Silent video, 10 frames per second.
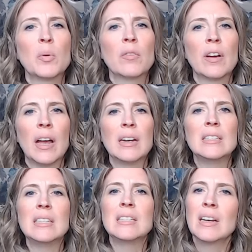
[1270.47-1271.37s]
provide
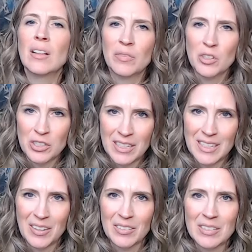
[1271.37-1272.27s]
detail after detail